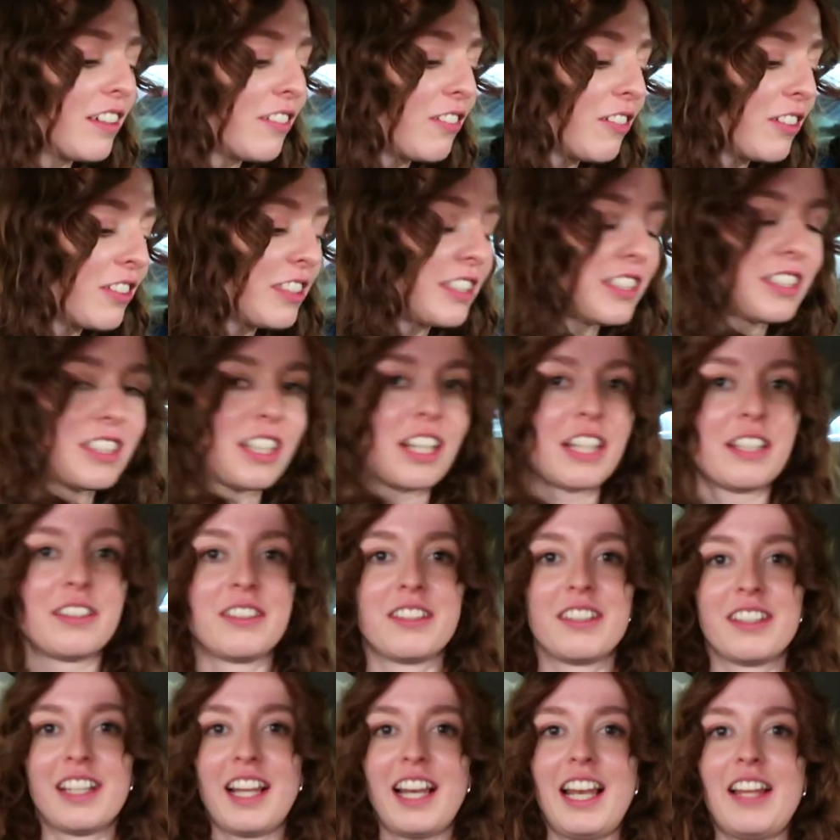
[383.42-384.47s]
What's the oh,
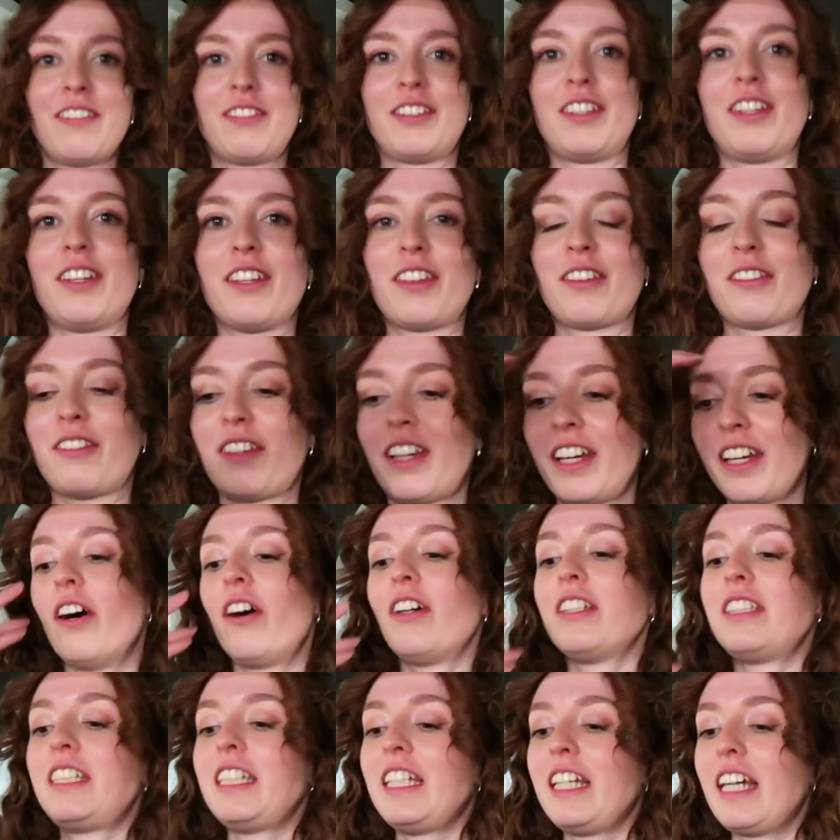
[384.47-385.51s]
time? 11.03.
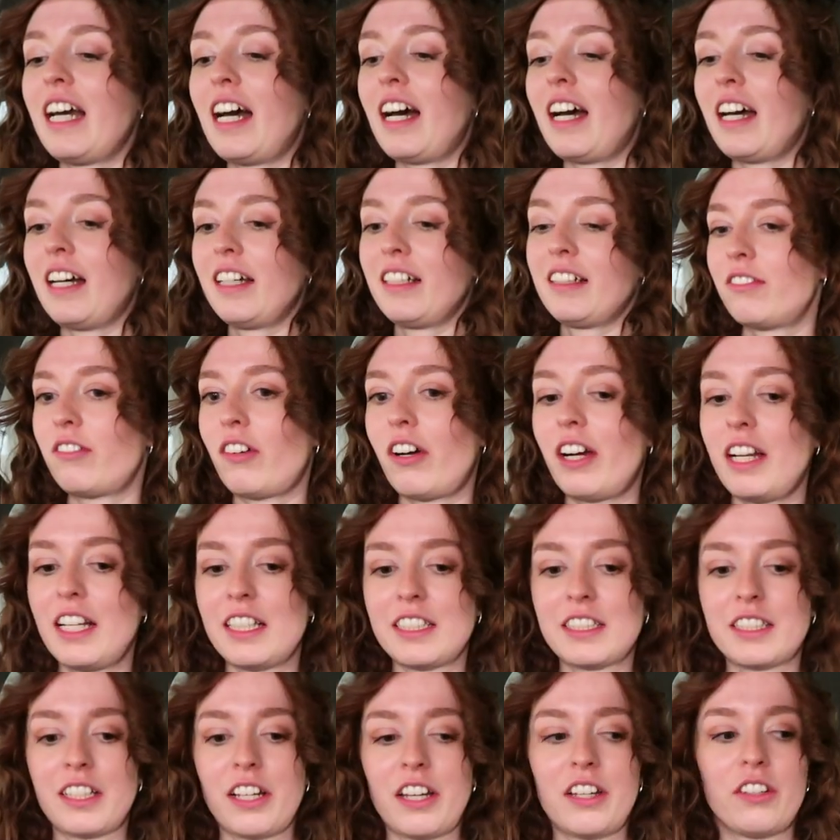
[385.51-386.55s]
Oh dear. Right,
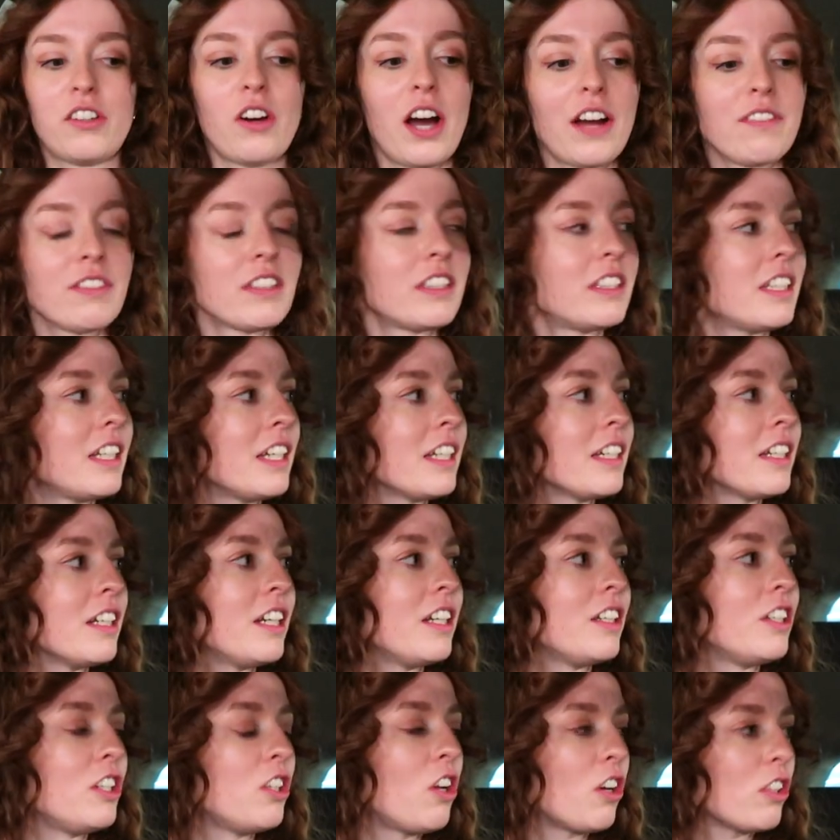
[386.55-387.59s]
let's go. Got everything
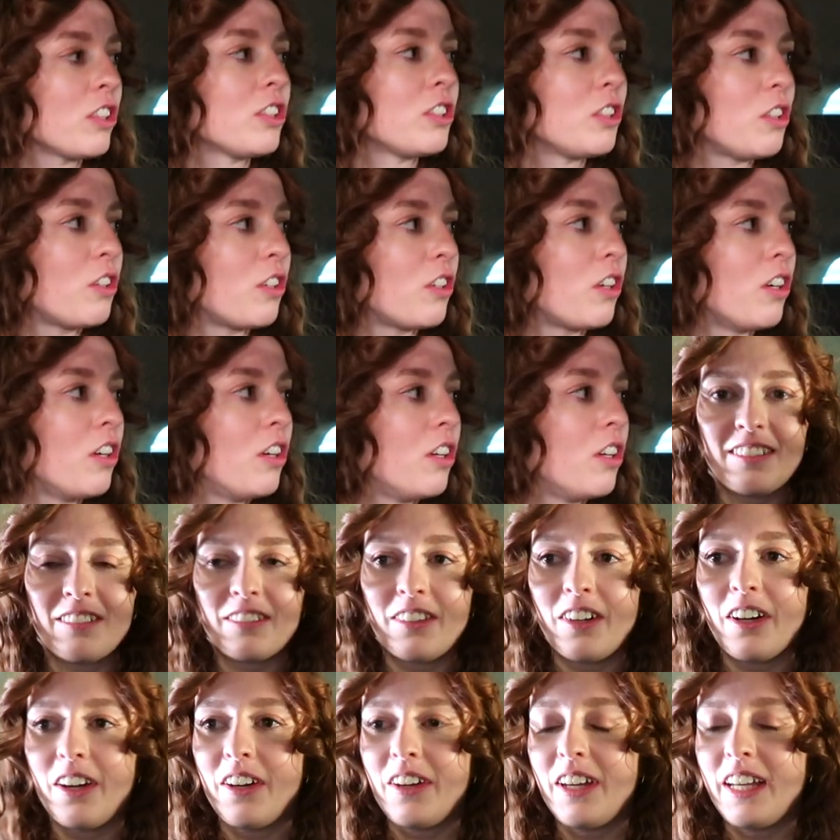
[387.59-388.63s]
and you lock the door
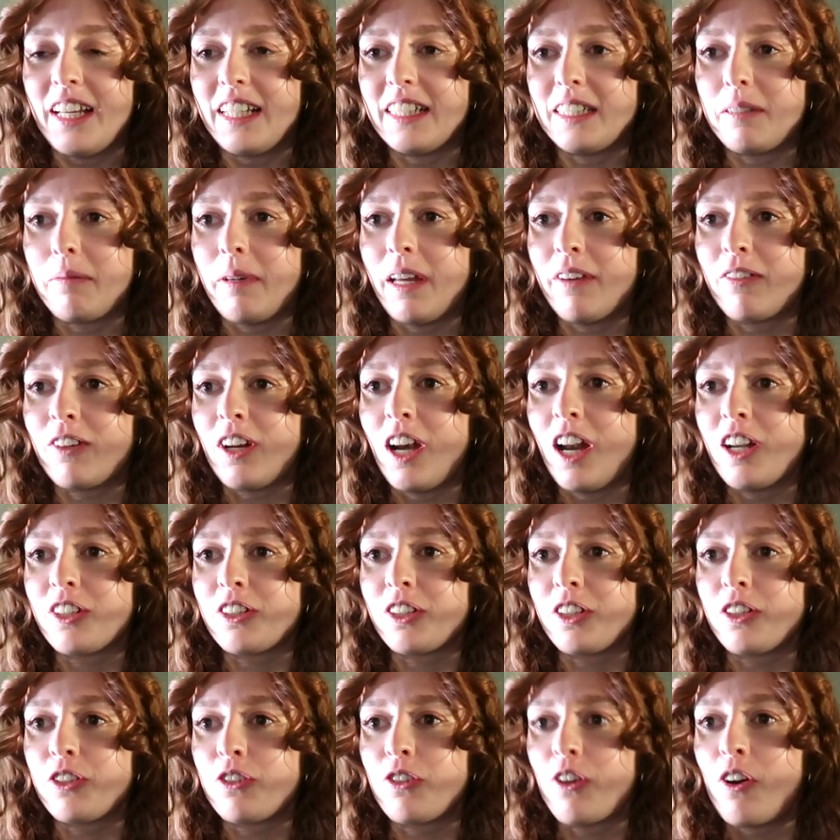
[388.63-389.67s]
were here's a bit of clutch
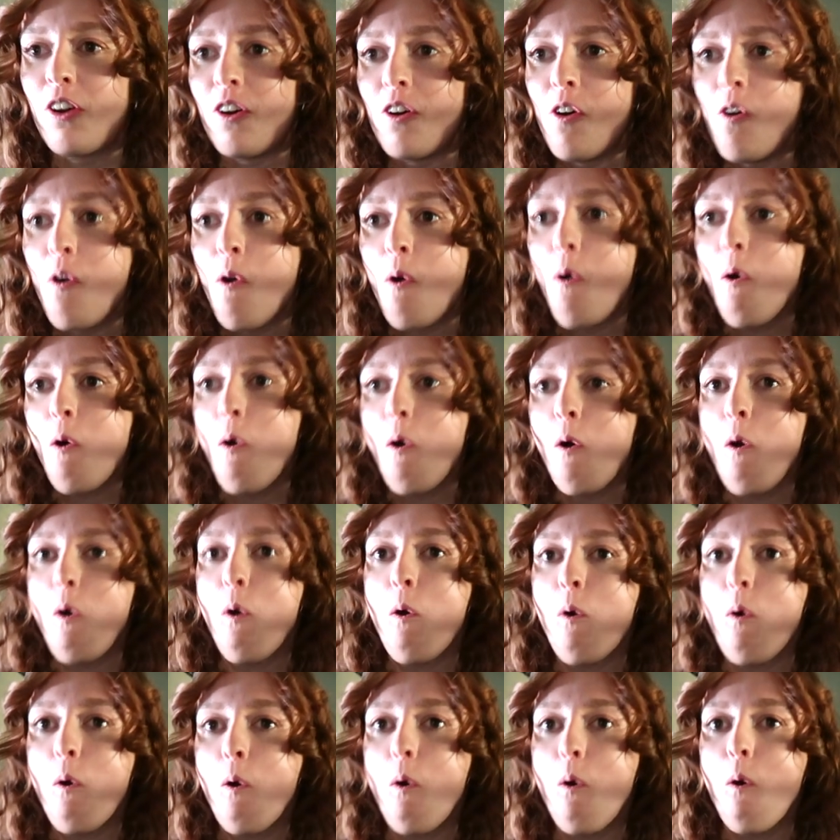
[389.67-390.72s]
control.
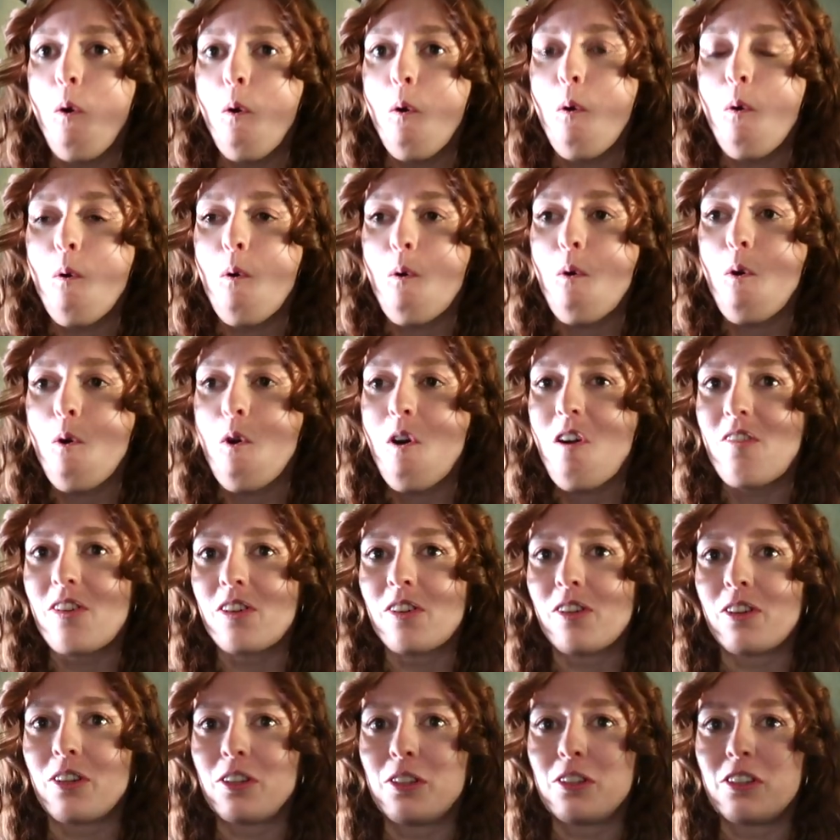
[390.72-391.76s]
Oh,
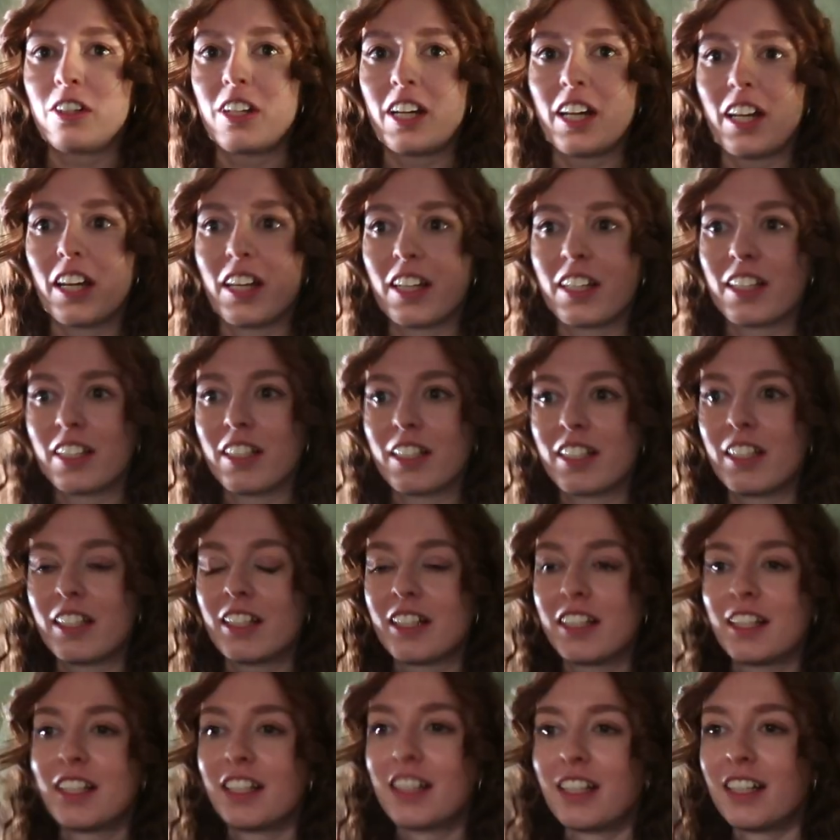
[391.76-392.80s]
not quite. A
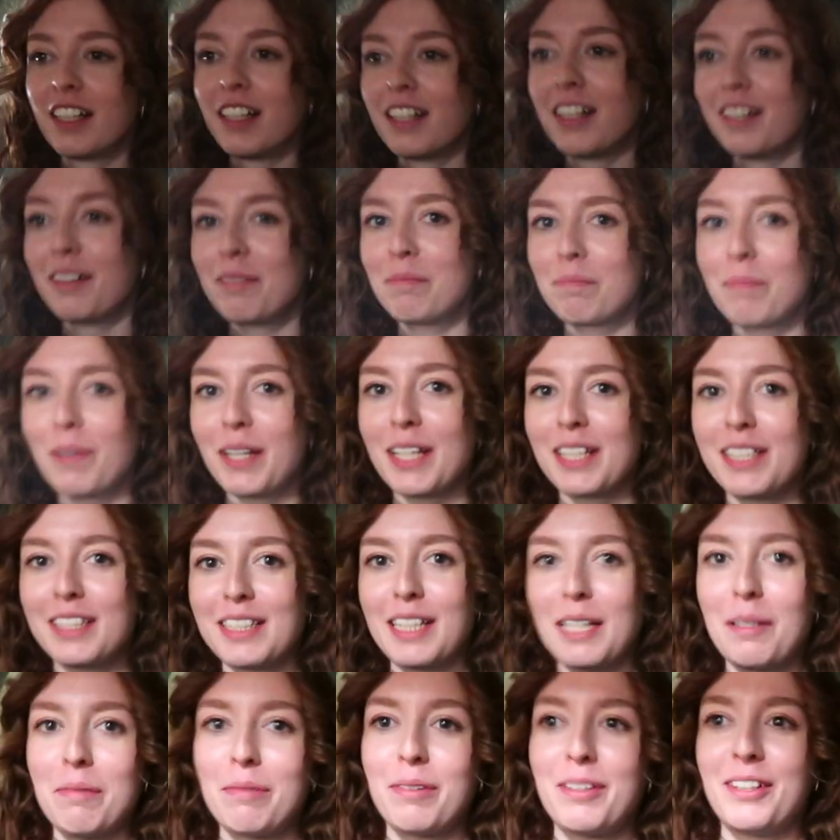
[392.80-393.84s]
bit of slippage. Bit of
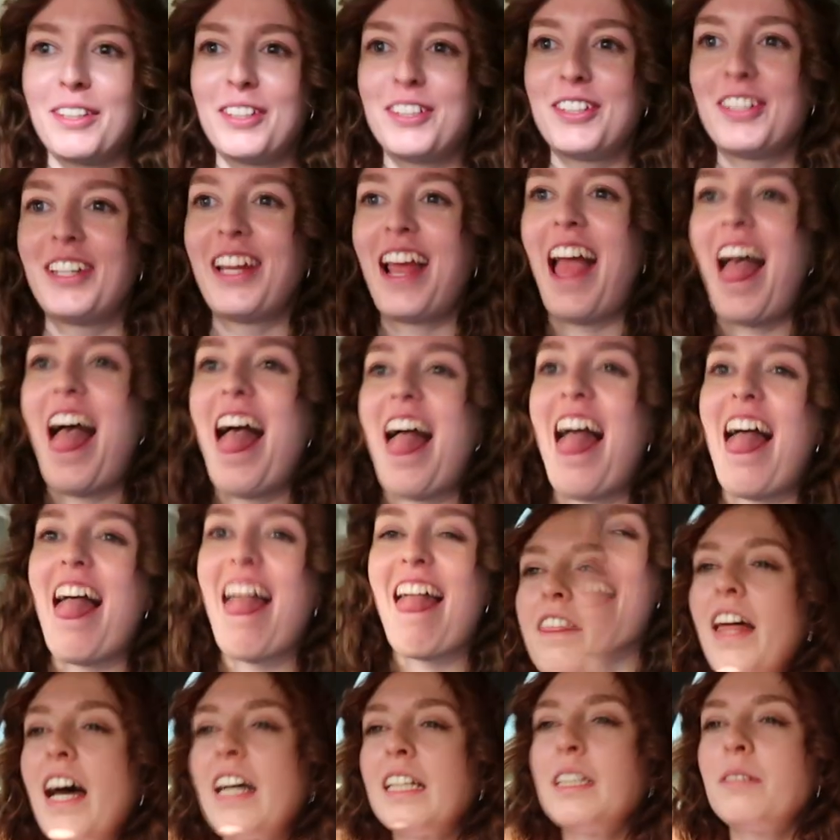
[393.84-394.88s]

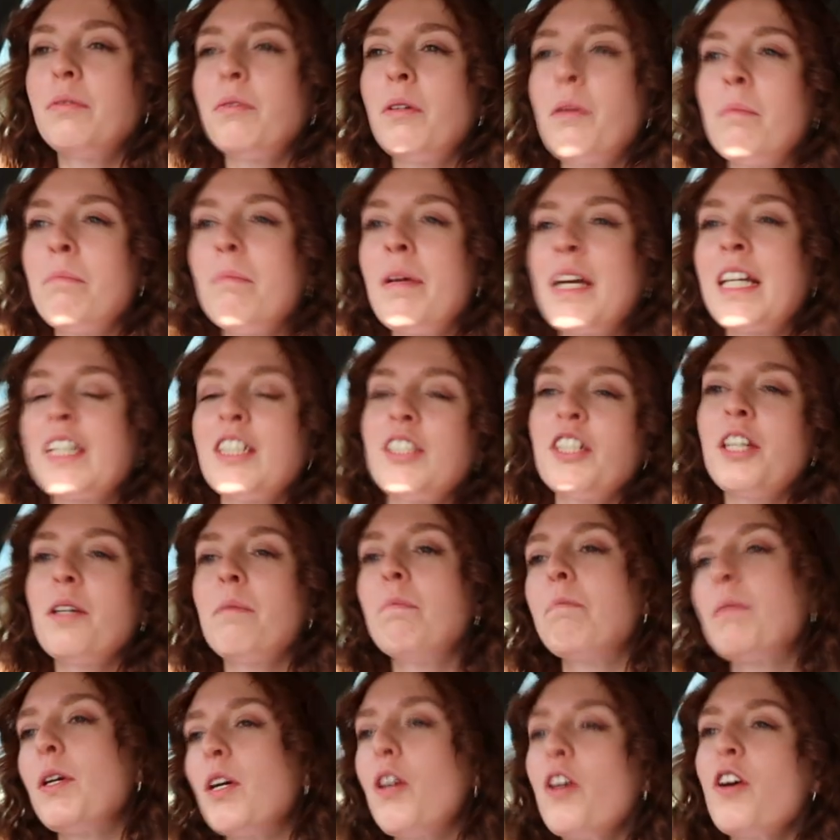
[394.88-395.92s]
slippage. That's what makes you
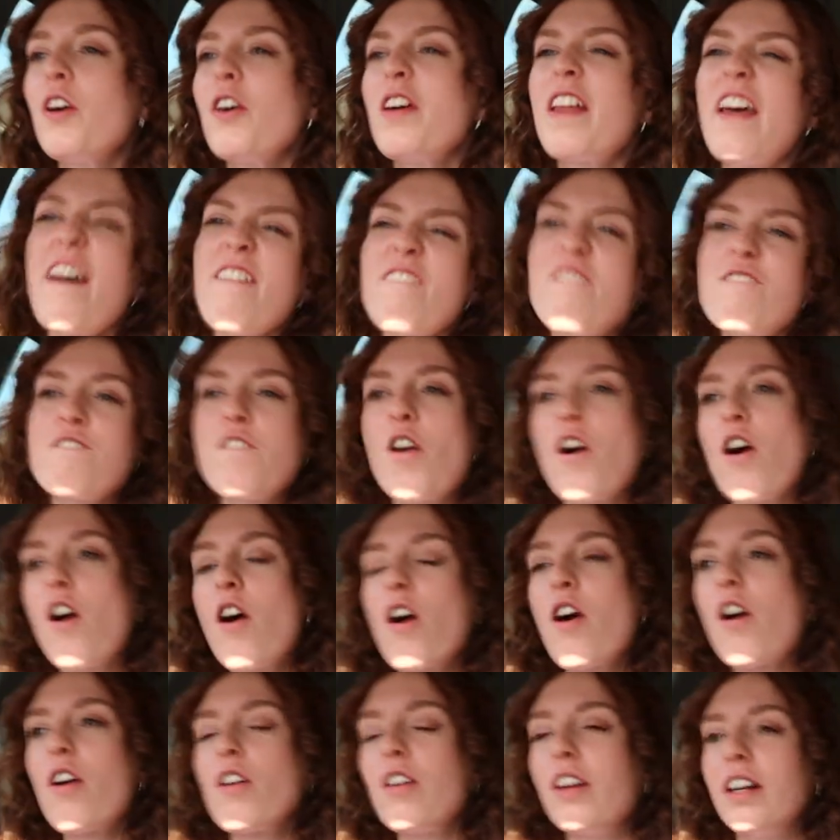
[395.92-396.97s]

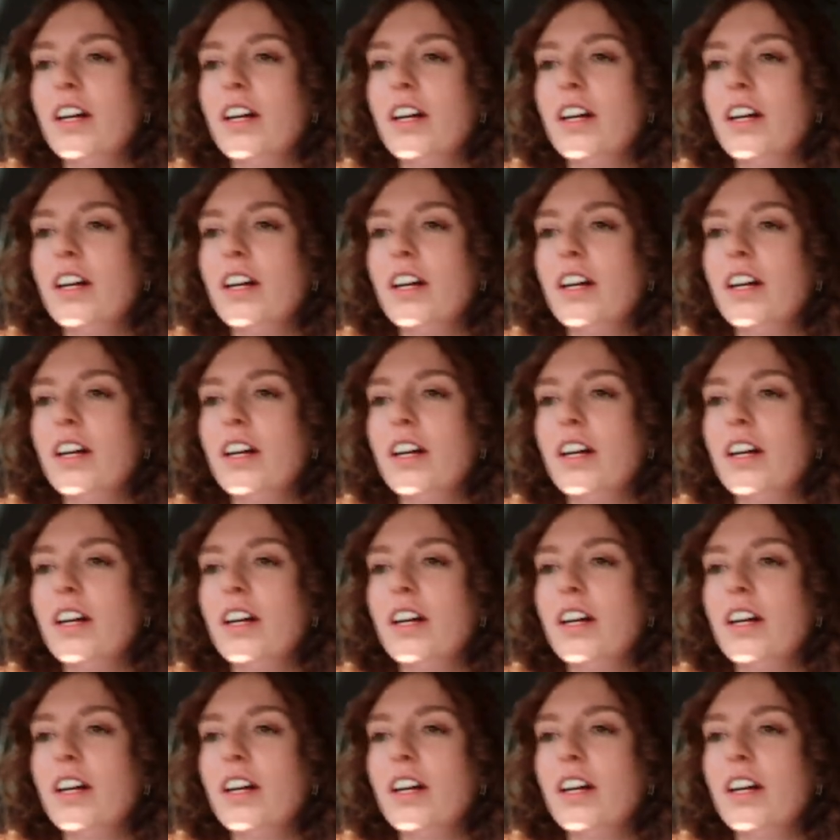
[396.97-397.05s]
beautiful.